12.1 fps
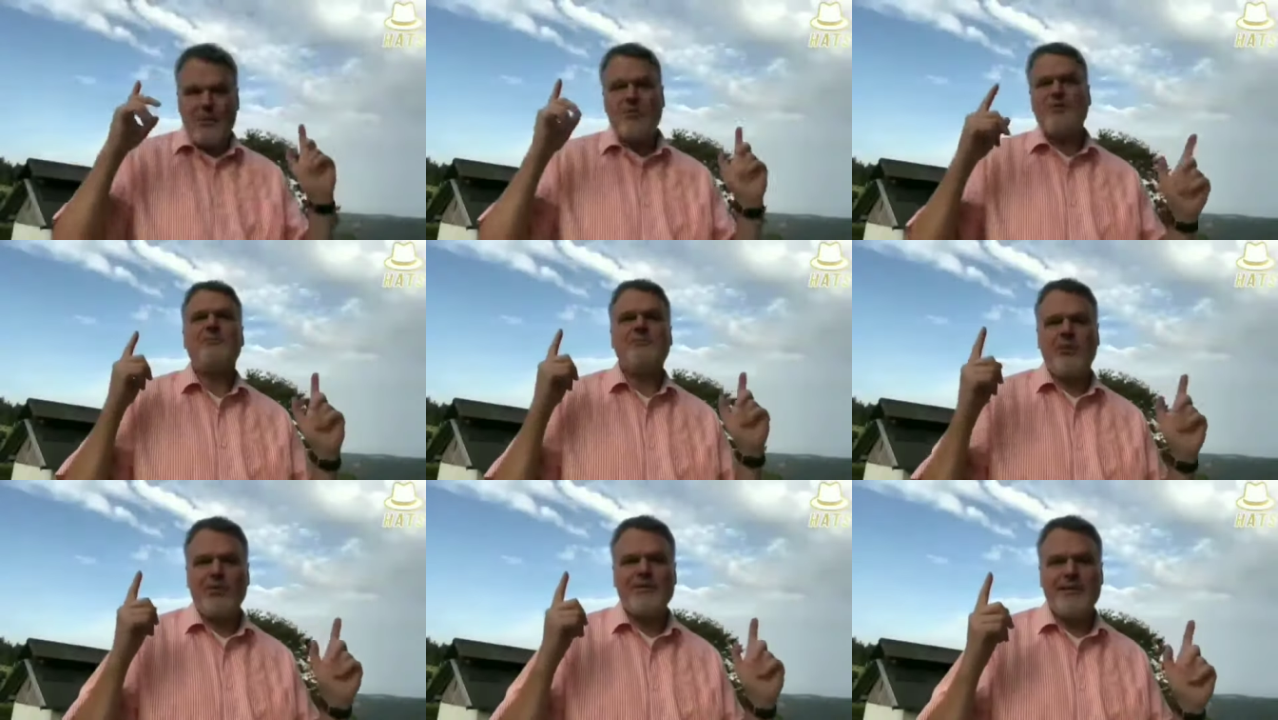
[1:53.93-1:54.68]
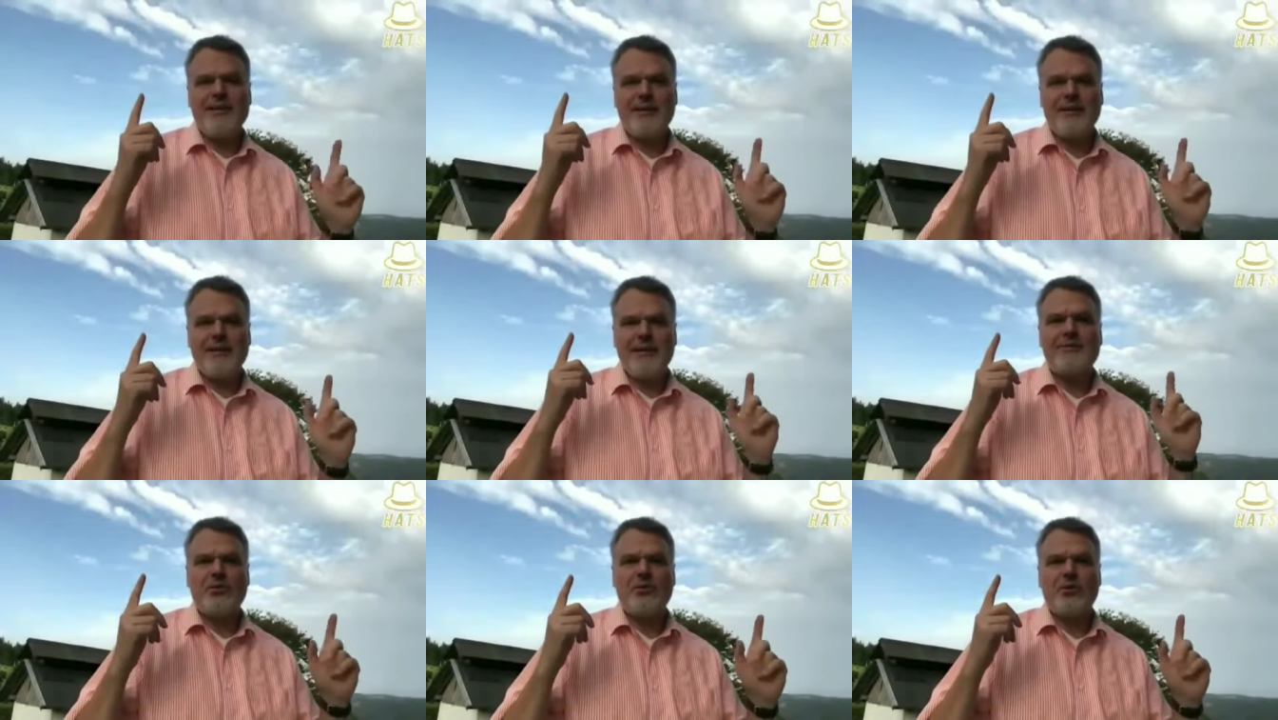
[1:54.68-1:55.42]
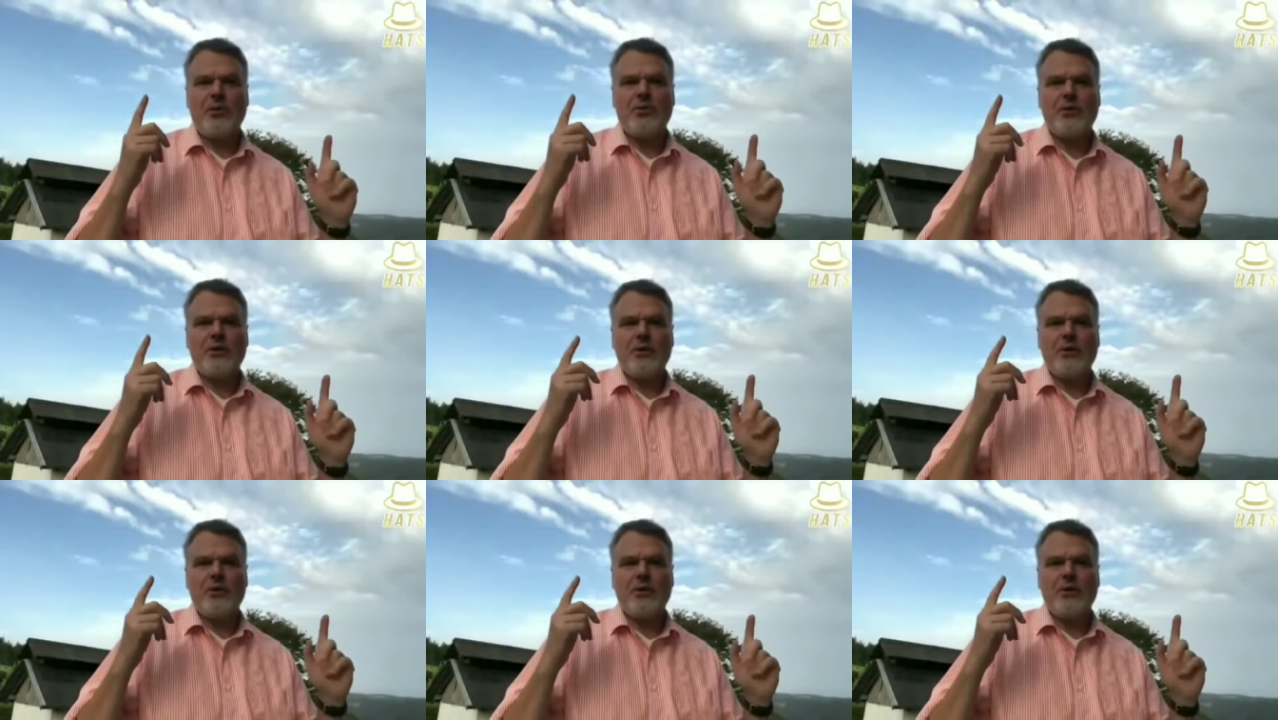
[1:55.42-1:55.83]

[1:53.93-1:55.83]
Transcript: the most important thing is to know,